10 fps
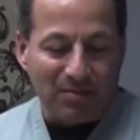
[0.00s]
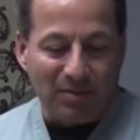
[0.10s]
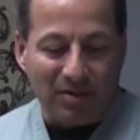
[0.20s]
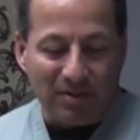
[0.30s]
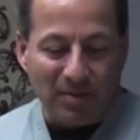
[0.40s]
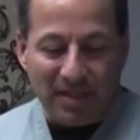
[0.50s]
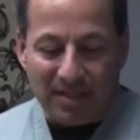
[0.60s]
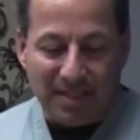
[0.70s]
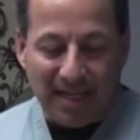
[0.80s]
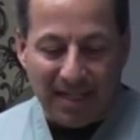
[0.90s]
we already made a
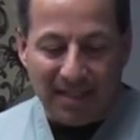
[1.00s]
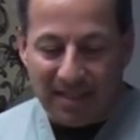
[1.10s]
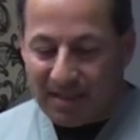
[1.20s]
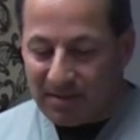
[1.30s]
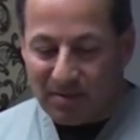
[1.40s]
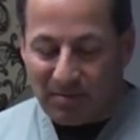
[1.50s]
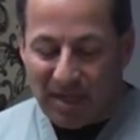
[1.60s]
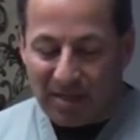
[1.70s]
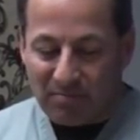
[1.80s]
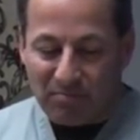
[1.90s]
tiny,
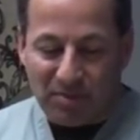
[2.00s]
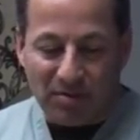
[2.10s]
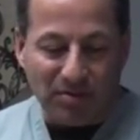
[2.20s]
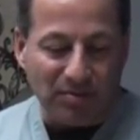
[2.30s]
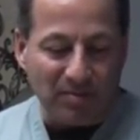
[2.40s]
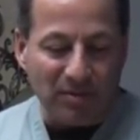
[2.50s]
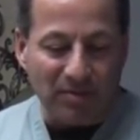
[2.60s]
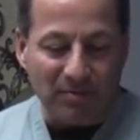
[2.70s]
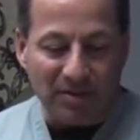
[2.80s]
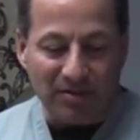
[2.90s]
about 2 to 3
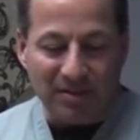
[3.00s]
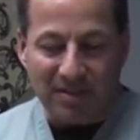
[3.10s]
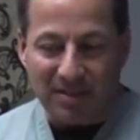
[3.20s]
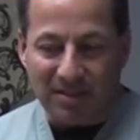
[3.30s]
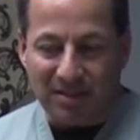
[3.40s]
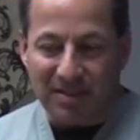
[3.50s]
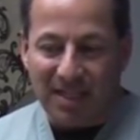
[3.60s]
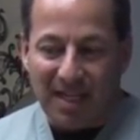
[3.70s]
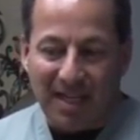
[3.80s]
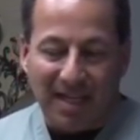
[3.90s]
millimeter incision,
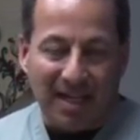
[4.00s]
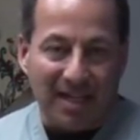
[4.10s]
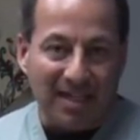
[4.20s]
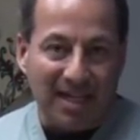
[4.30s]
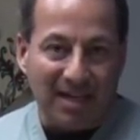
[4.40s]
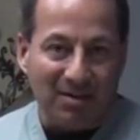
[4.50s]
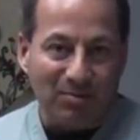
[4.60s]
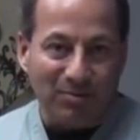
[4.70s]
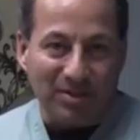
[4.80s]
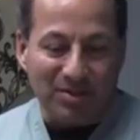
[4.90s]
and now
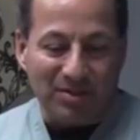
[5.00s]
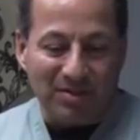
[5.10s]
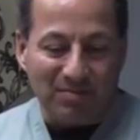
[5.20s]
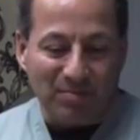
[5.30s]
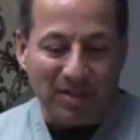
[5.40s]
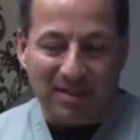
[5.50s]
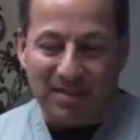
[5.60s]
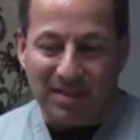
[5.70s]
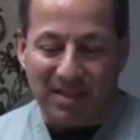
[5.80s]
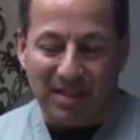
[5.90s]
we're just going to
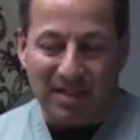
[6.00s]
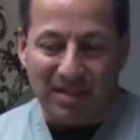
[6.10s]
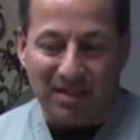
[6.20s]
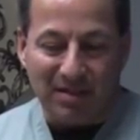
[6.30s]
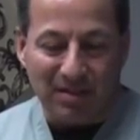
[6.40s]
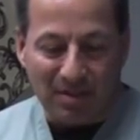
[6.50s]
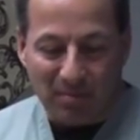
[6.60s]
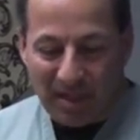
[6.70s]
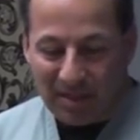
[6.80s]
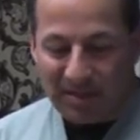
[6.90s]
place the
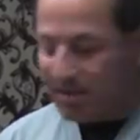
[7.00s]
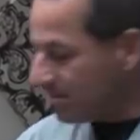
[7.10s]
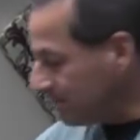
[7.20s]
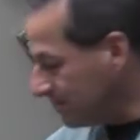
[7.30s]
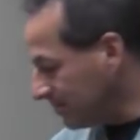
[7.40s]
pellets.